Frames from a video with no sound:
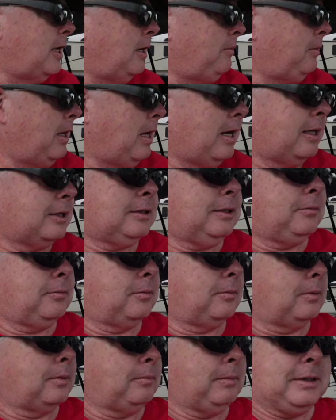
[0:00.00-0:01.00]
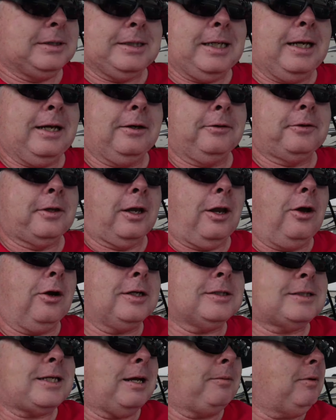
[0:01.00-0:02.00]
time we stayed here, the
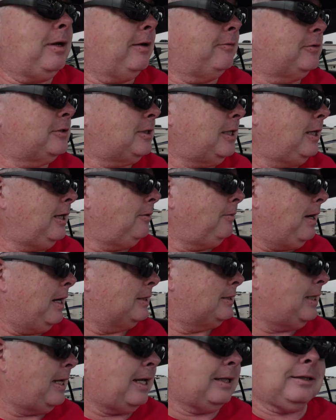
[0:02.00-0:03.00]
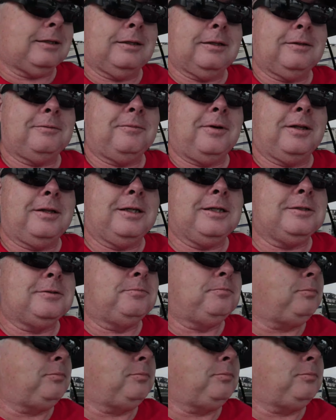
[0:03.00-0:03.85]
longest time we ever stayed here, we actually had one of these